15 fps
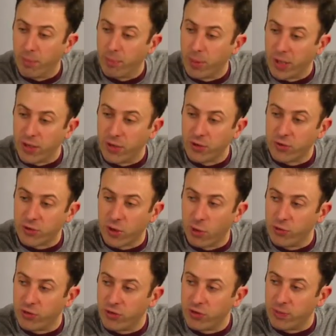players,
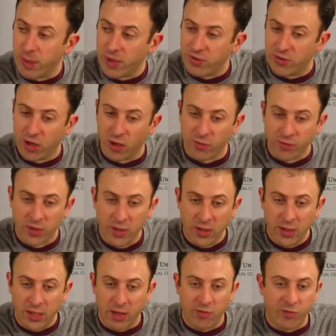coaches, myself,
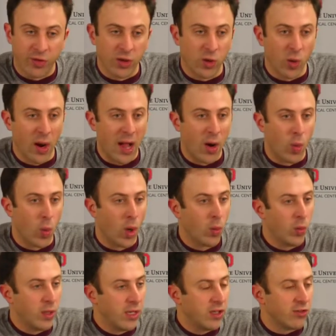and figure out
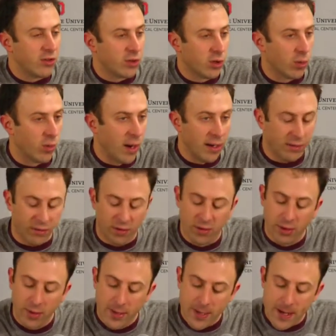what we need to correct
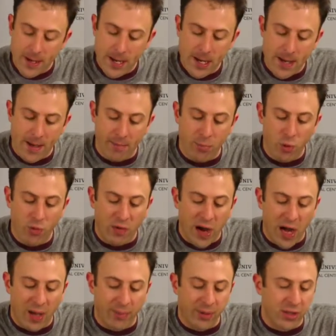and move
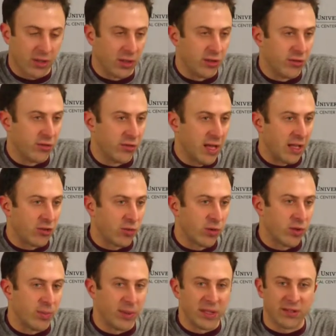on, because that's
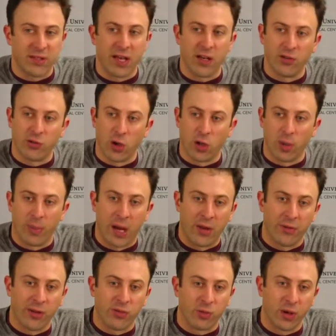what the Big Ten is all
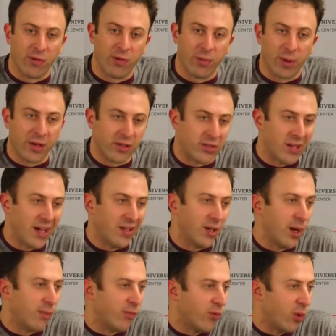about. That's what everybody signed
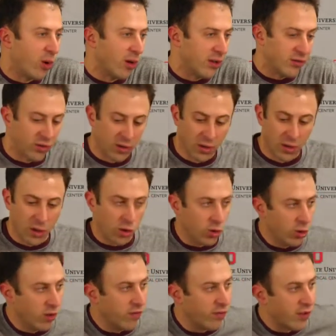up for. It's
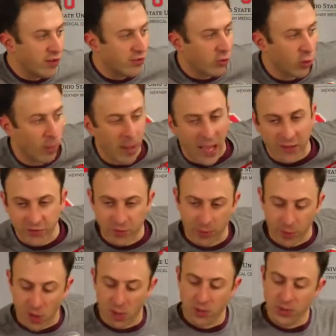good physical
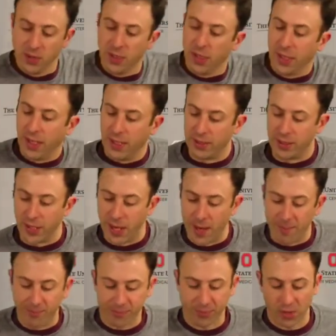basketball. And
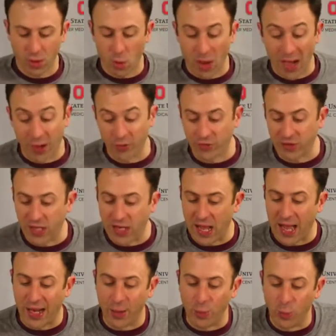Ohio State
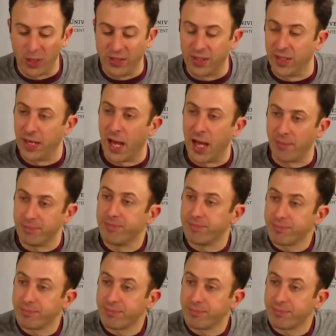had it. We did not.